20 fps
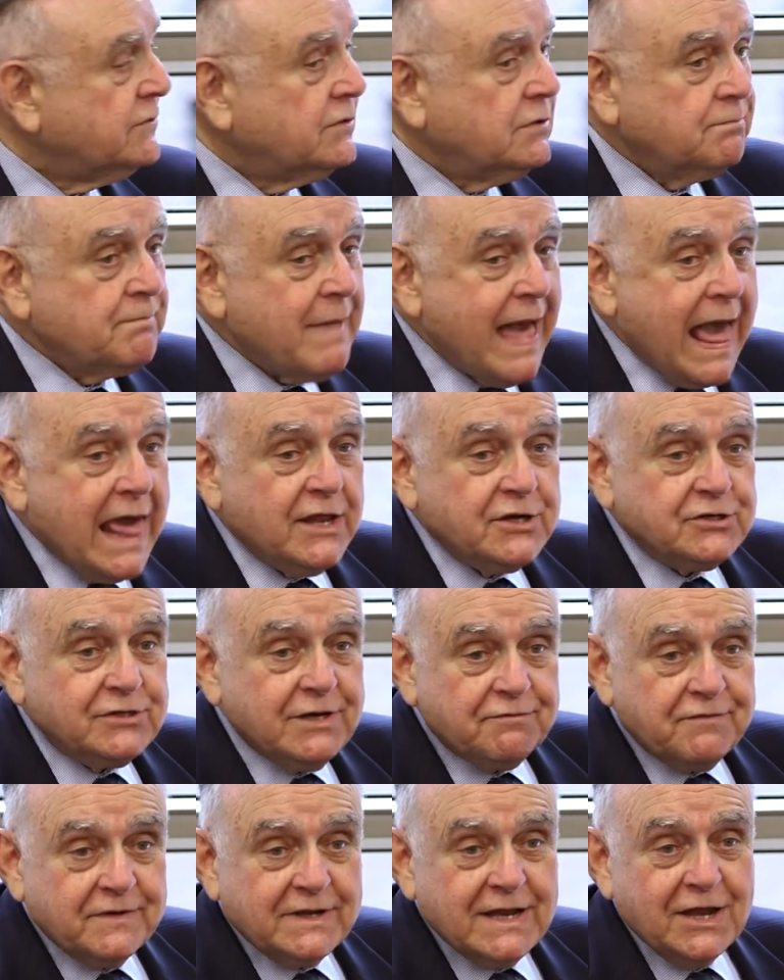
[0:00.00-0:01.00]
to manage
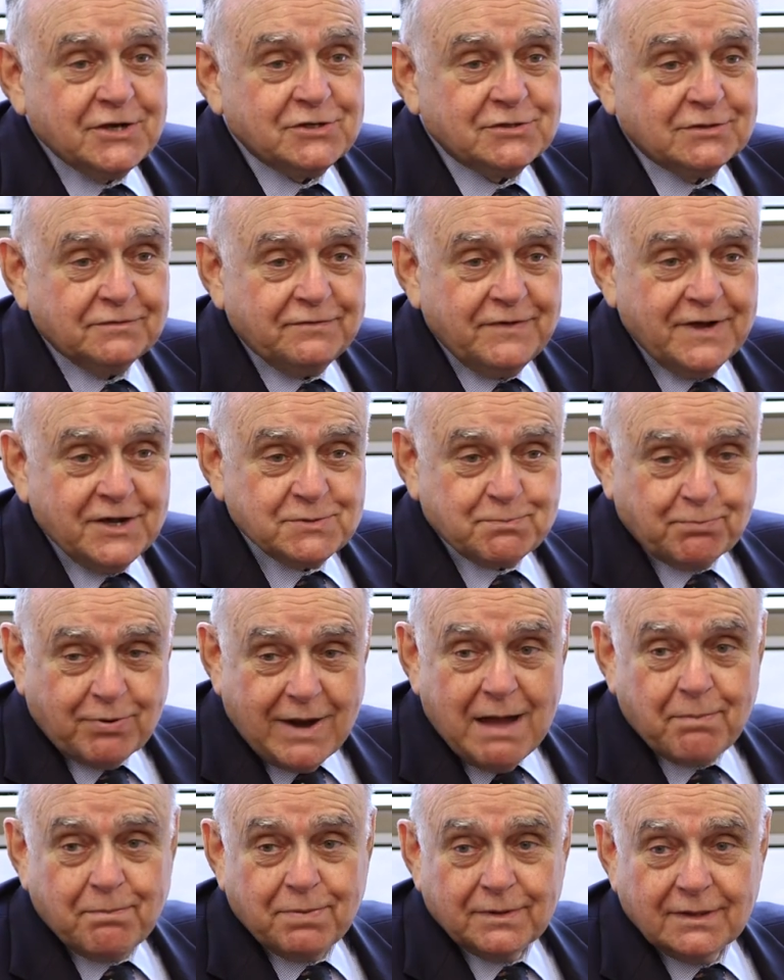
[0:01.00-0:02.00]
their financial affairs
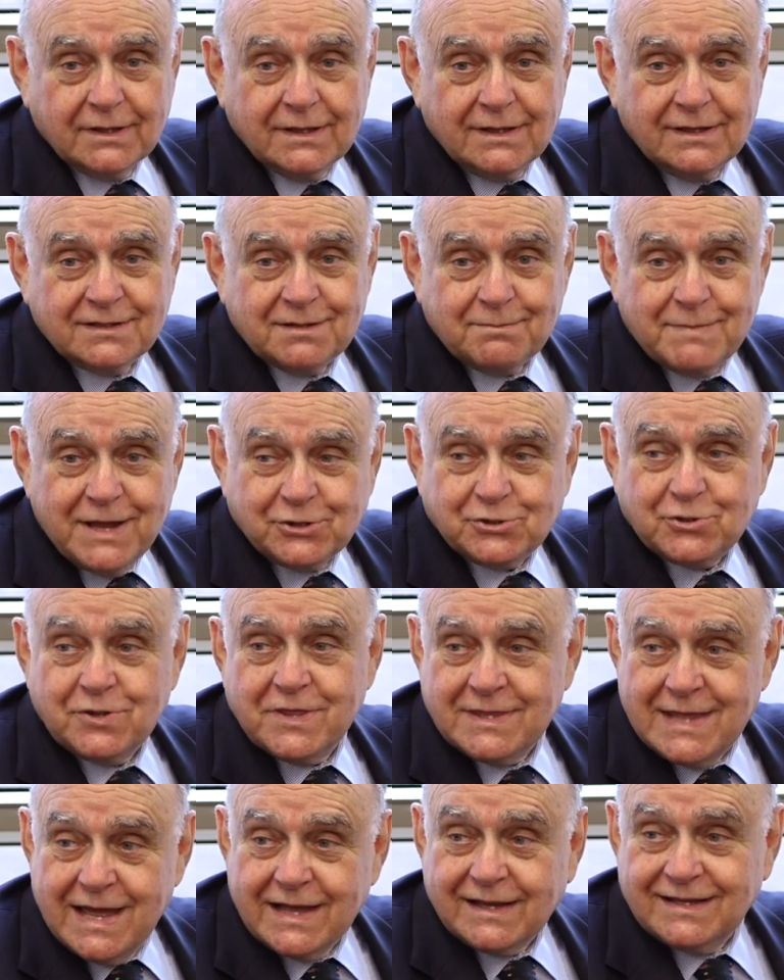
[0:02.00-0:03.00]
properly to make sure
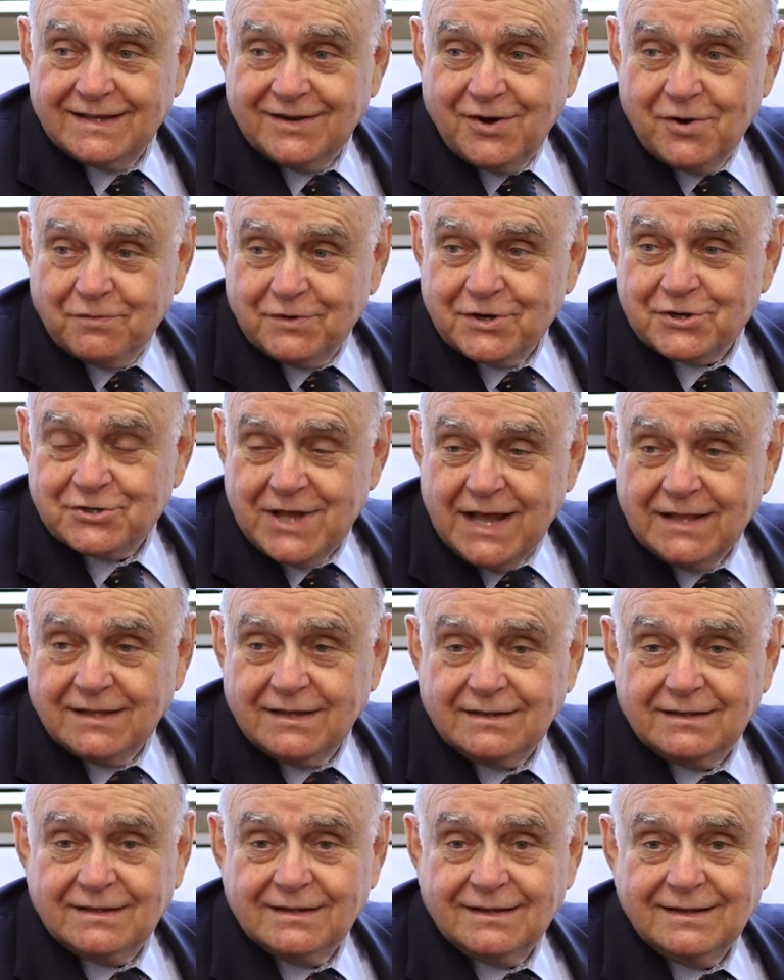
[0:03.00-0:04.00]
they're not
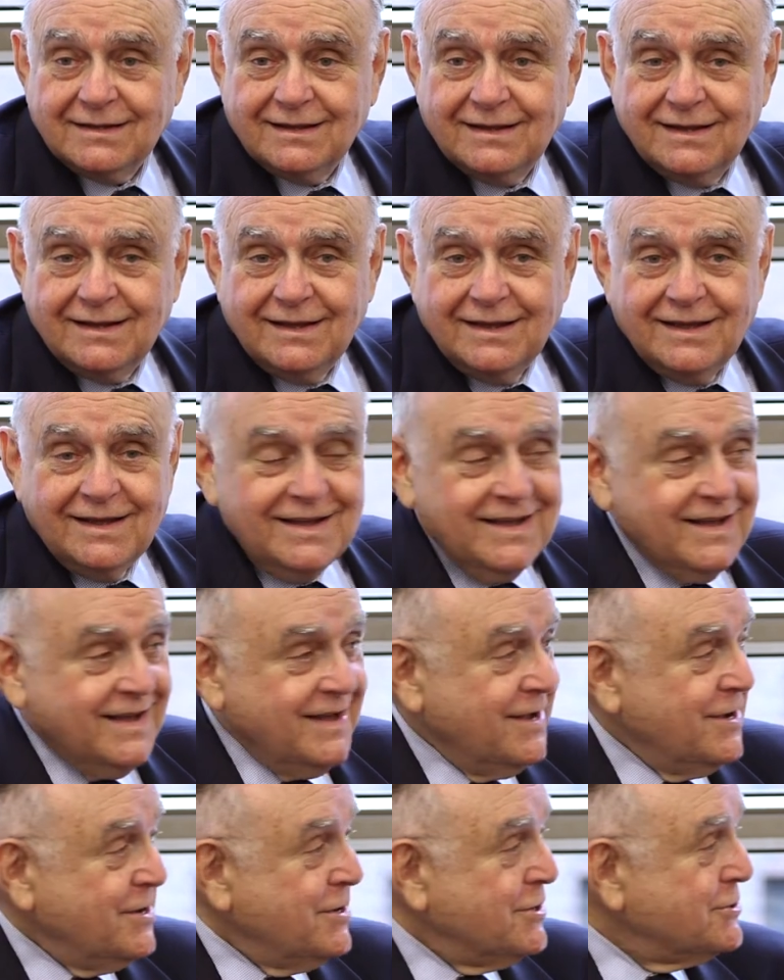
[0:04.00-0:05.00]
overextended?
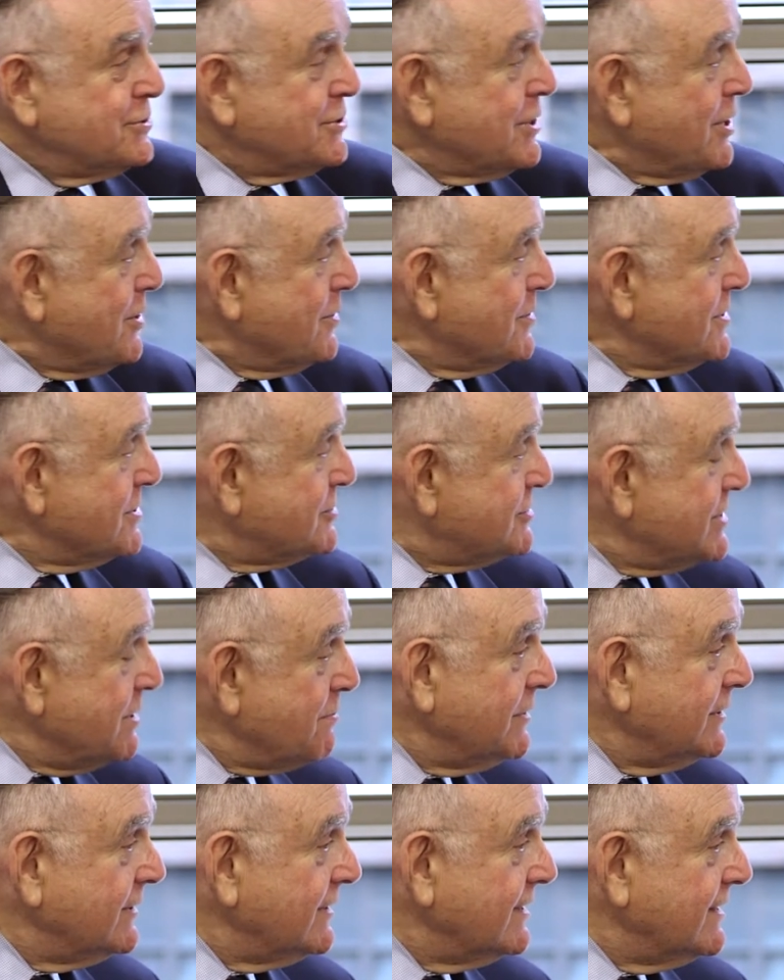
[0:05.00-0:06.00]
So
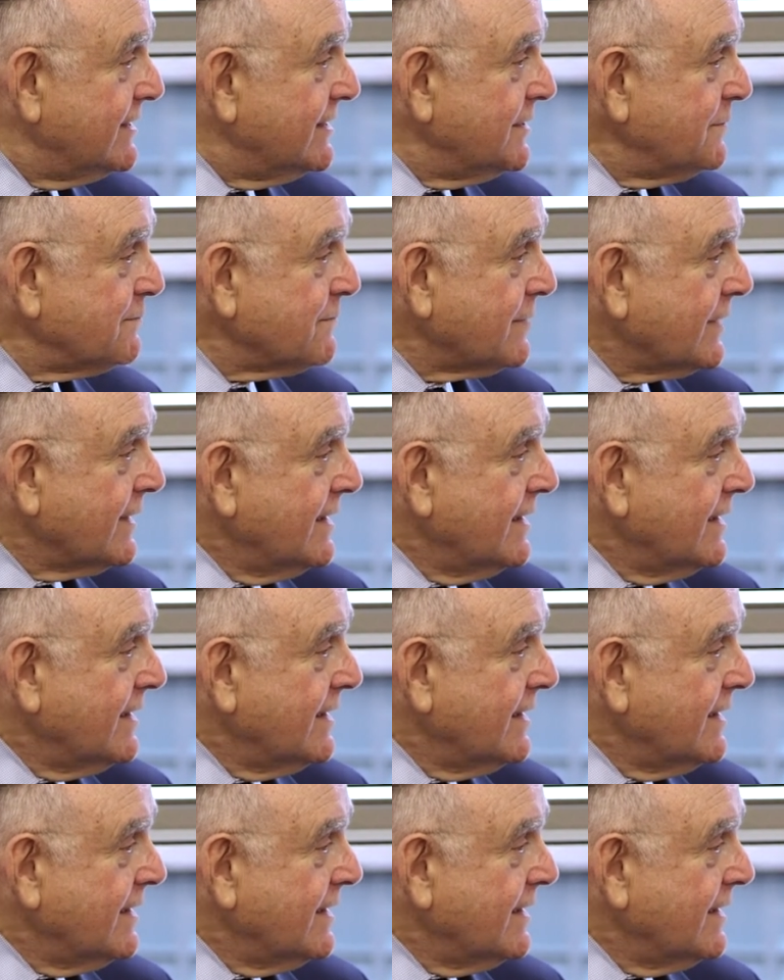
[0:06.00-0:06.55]
similarly,